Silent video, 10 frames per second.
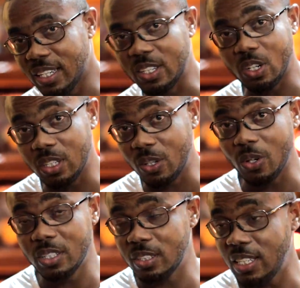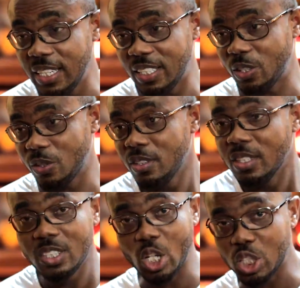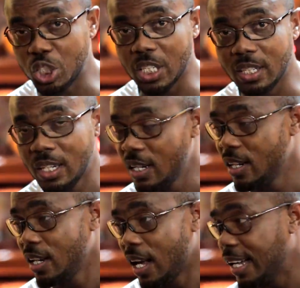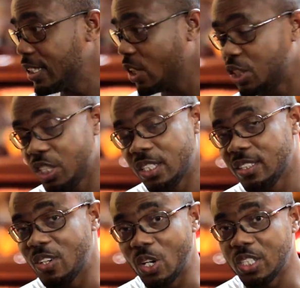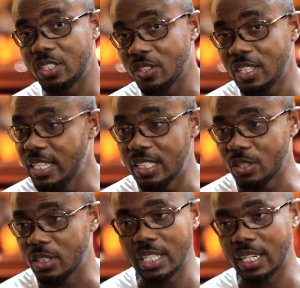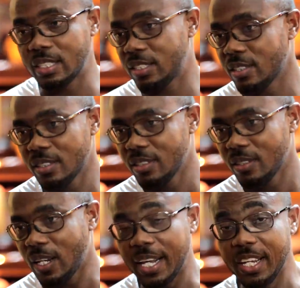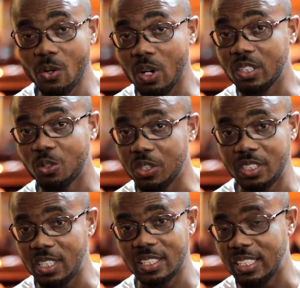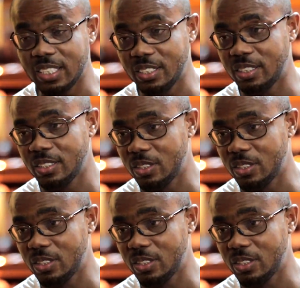then cuddle going to lead to touching, and touching going to lead to sex. And you know, as Christian, that is